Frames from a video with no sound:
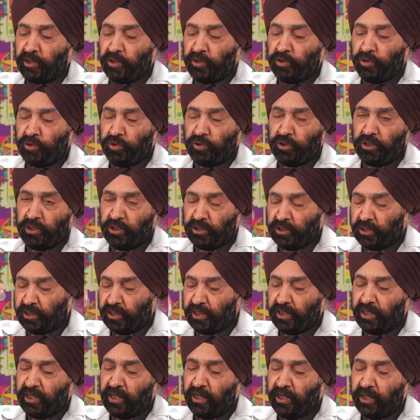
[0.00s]
So this
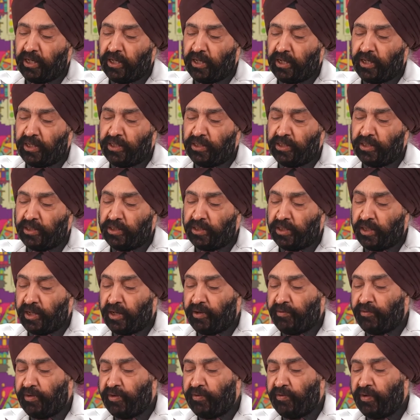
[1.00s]
clear lens,
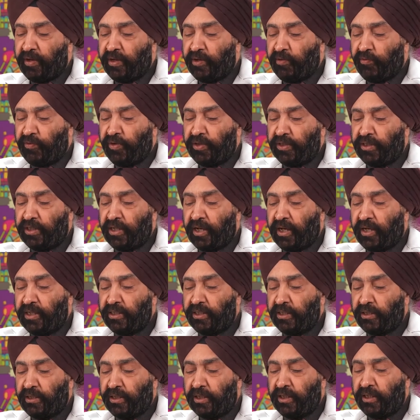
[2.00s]
every one of us
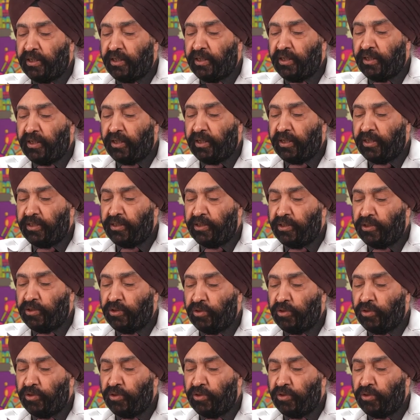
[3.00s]
has a clear lens.